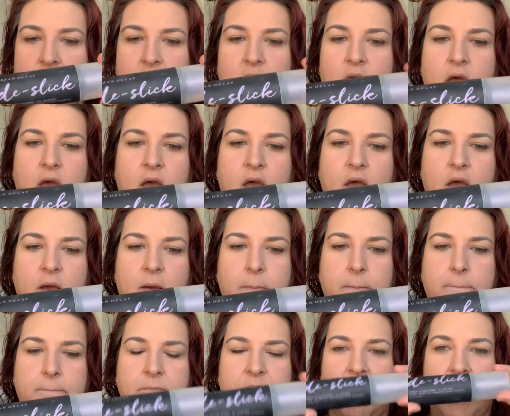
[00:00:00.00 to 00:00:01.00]

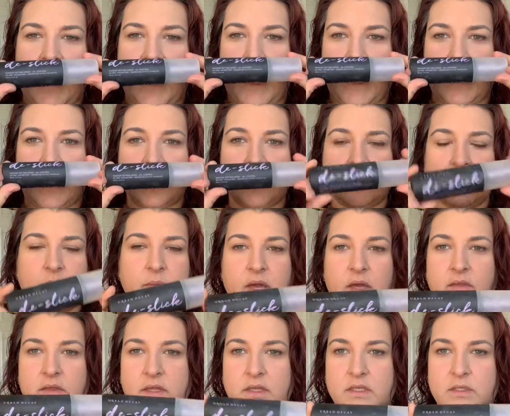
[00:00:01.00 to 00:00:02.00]
I knew
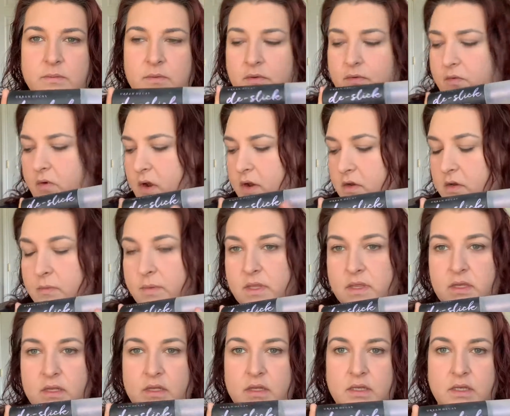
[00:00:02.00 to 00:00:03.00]
about this before I knew about
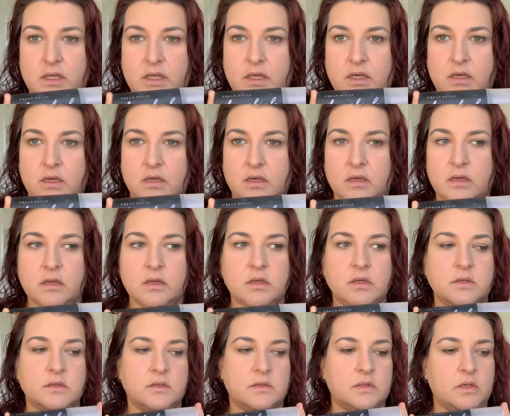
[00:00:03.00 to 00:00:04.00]
the Clinique,
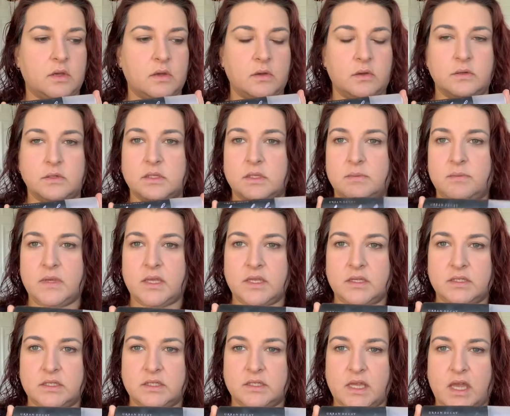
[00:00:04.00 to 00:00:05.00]
so to me
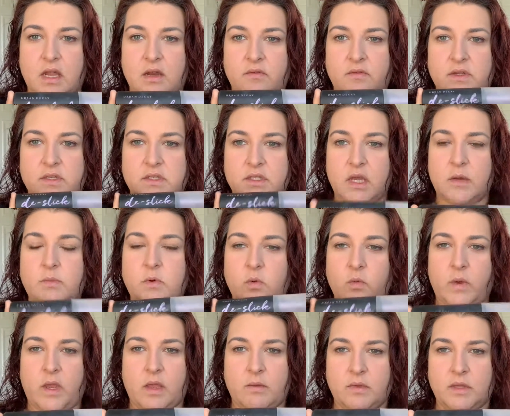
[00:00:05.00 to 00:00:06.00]
it's just kind of a double
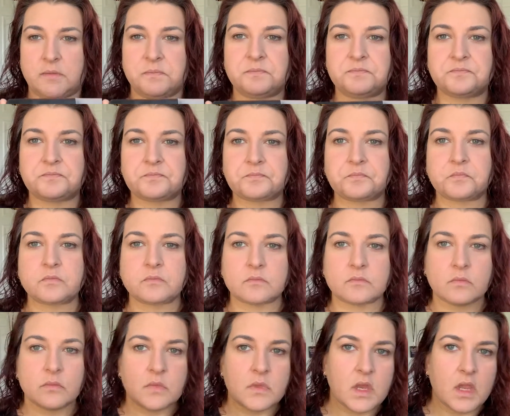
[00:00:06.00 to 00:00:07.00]
whammy
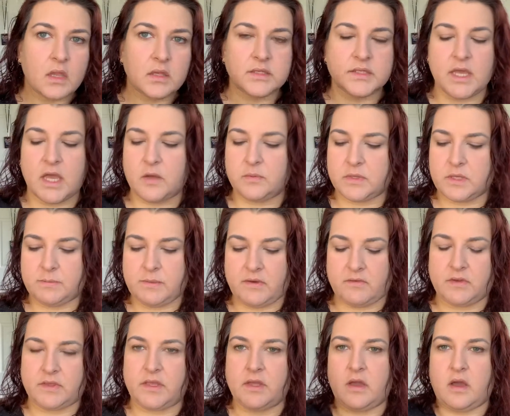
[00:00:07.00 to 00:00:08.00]
to help keep
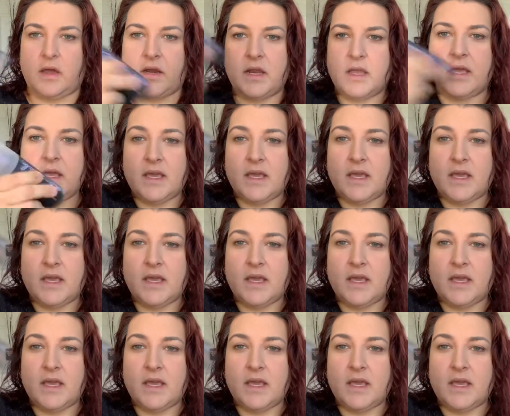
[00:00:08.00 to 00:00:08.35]
everything on.